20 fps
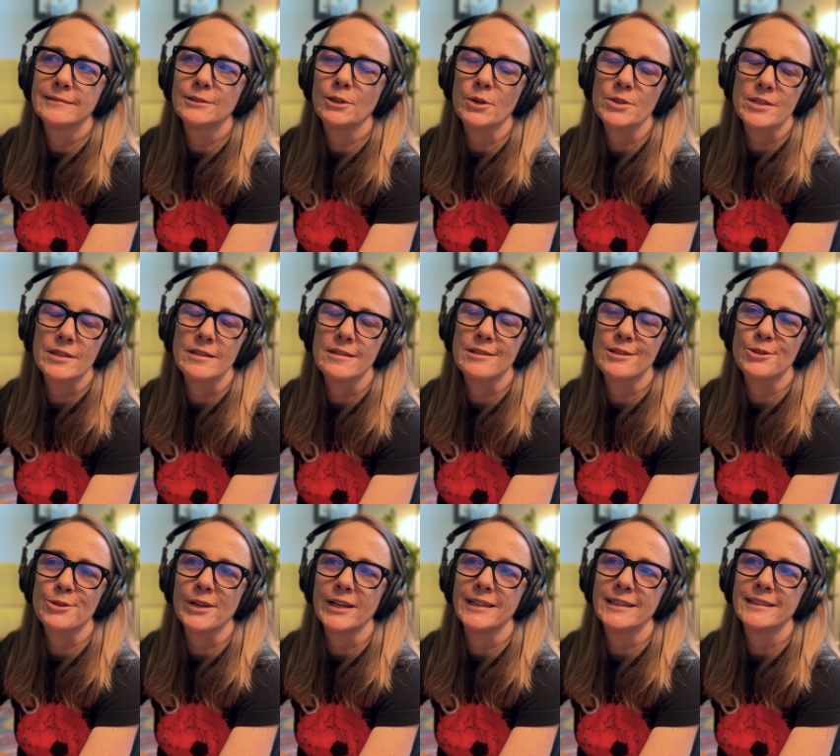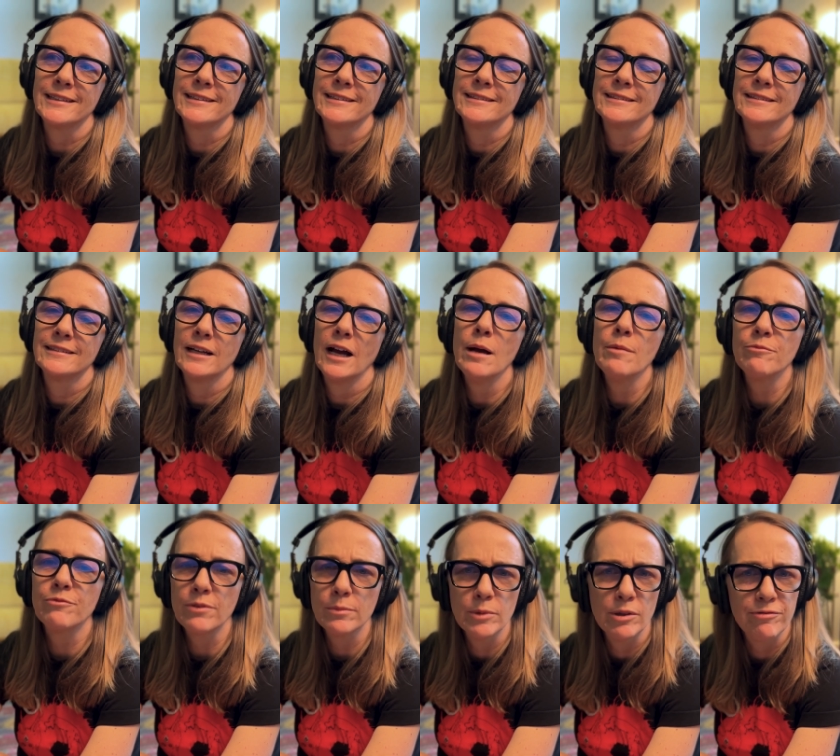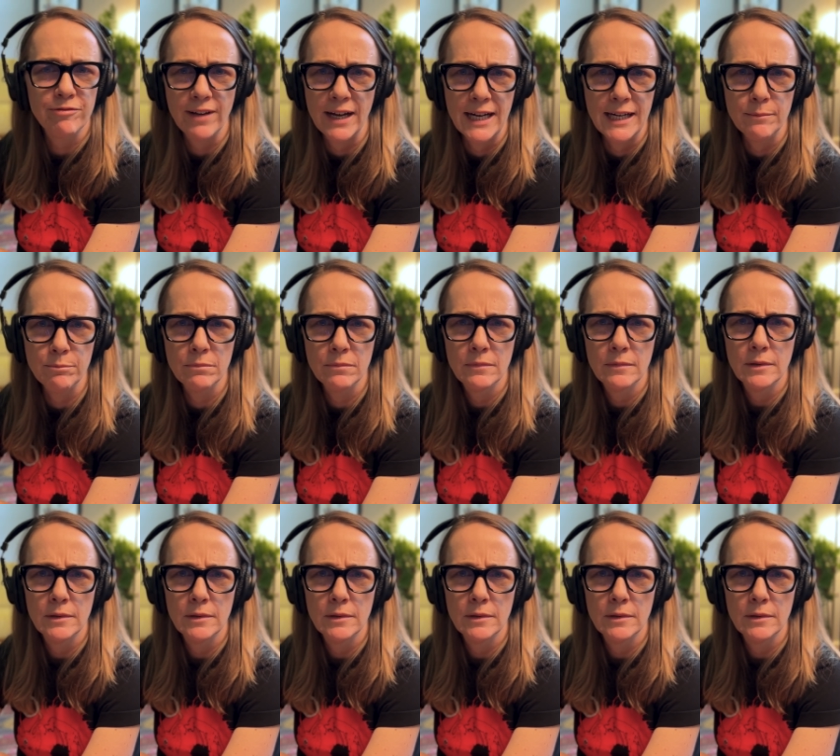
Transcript: Crossing the street. I'm from a farm.